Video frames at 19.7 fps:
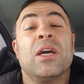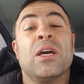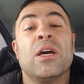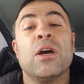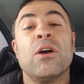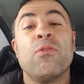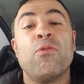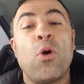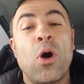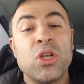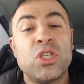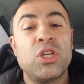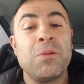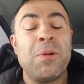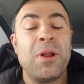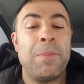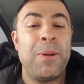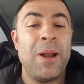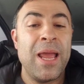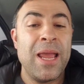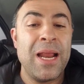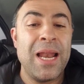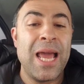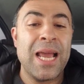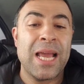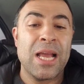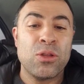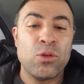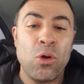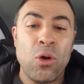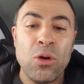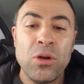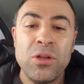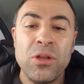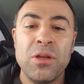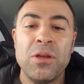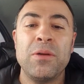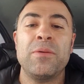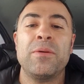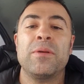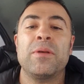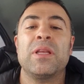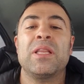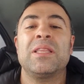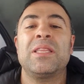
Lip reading: a watchable player, like I told you.